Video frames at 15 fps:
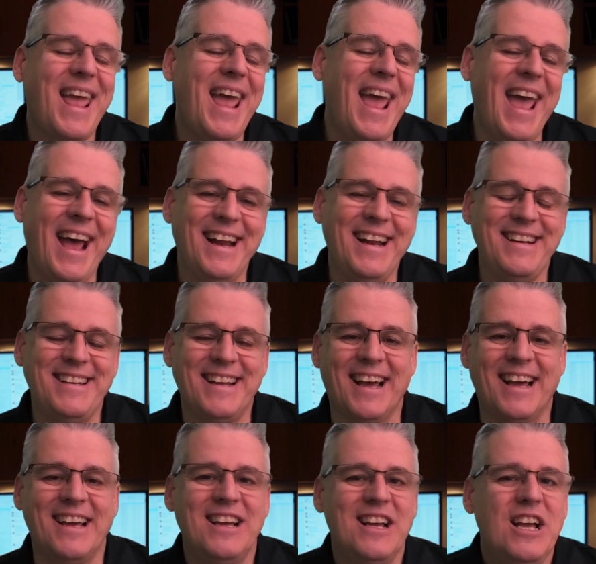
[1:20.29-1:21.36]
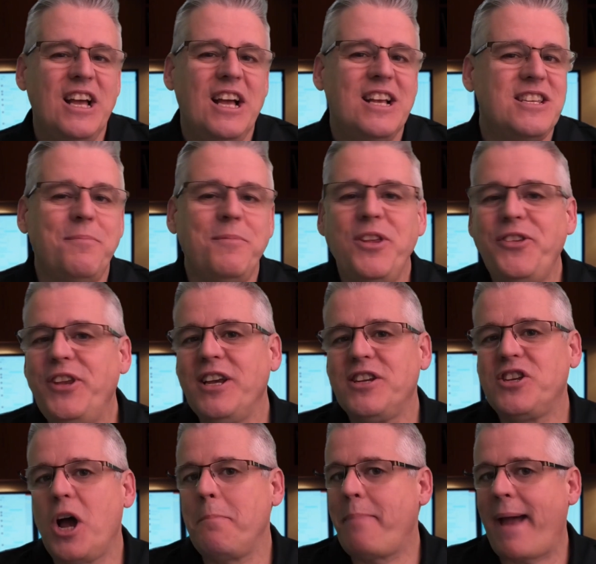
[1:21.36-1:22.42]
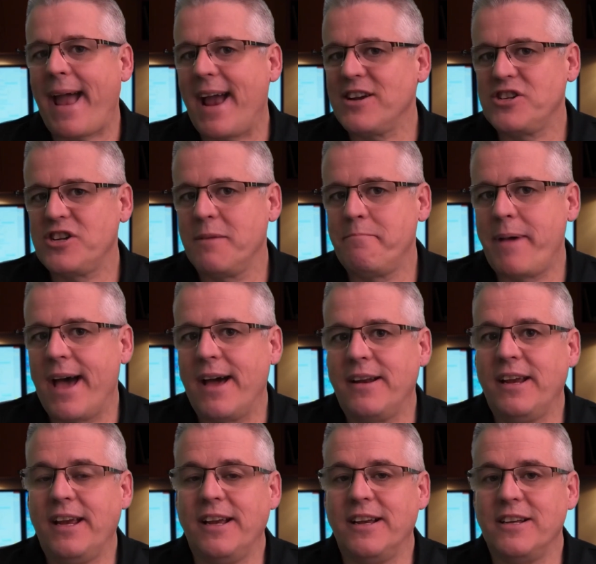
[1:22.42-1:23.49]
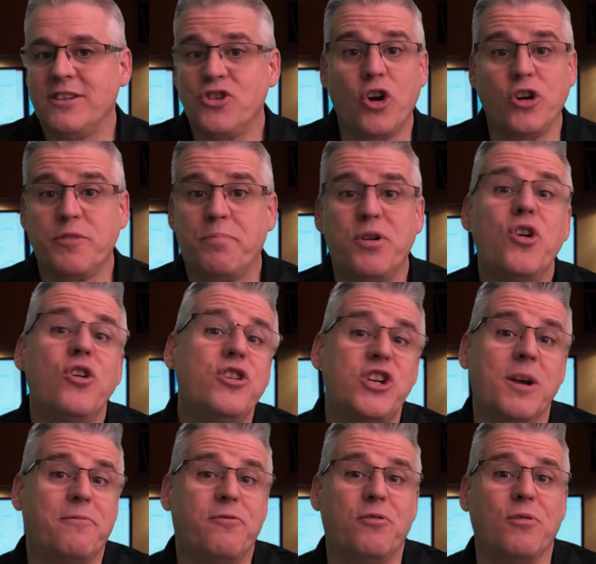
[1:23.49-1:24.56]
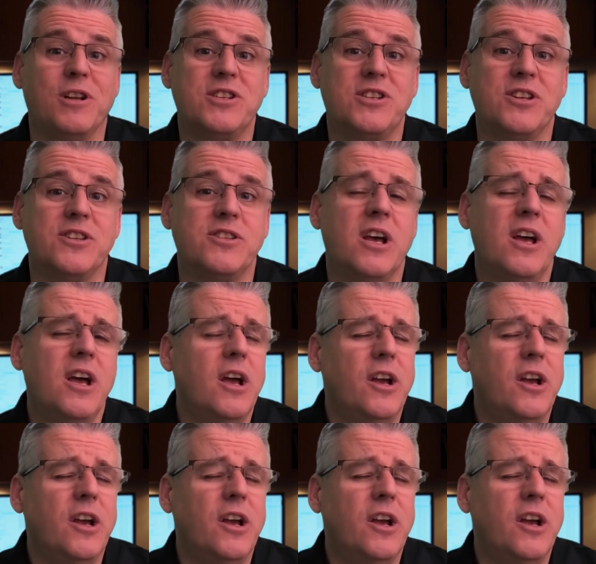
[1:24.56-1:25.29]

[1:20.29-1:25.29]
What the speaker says: And some of the things I'm passionate about is entrepreneurship, for instance.